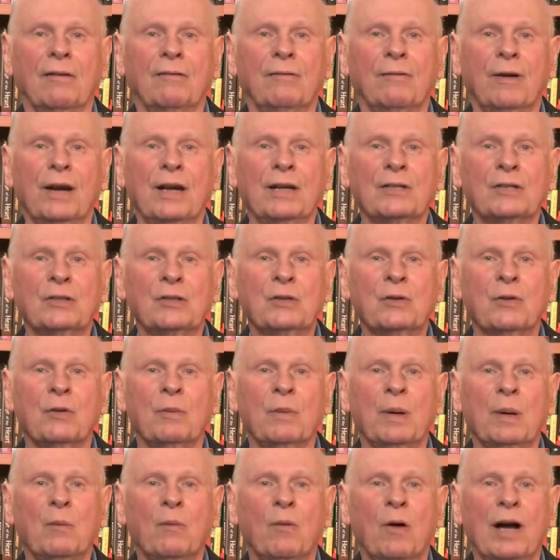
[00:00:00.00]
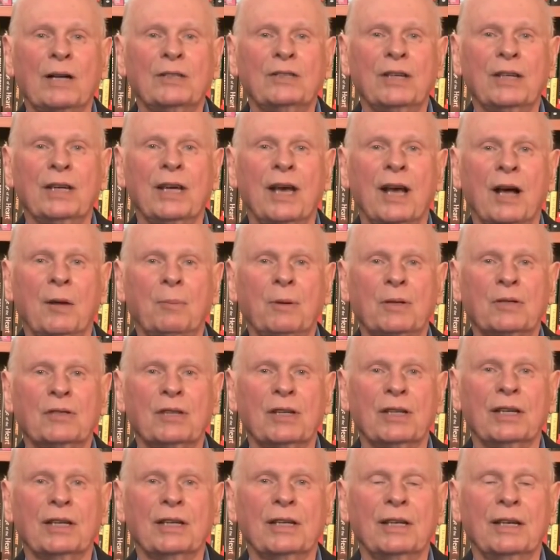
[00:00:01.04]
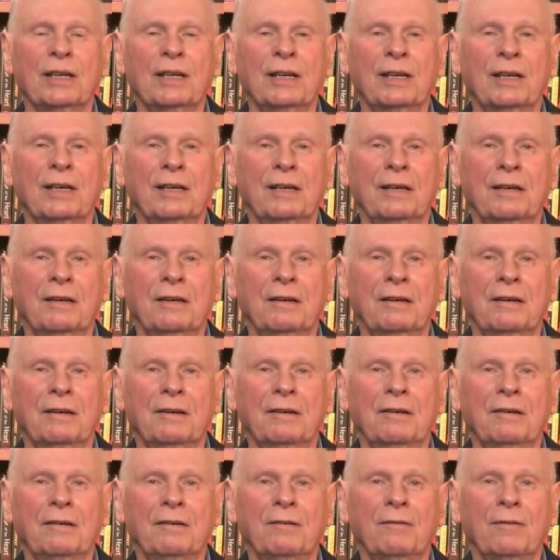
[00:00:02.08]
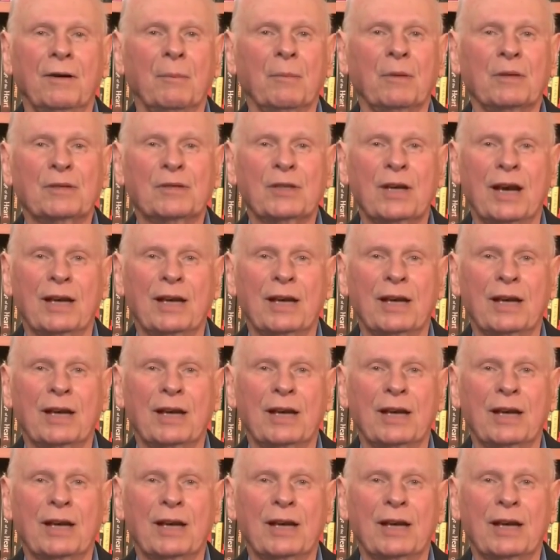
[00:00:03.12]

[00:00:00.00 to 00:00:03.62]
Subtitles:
of friends who have been watching helplessly from the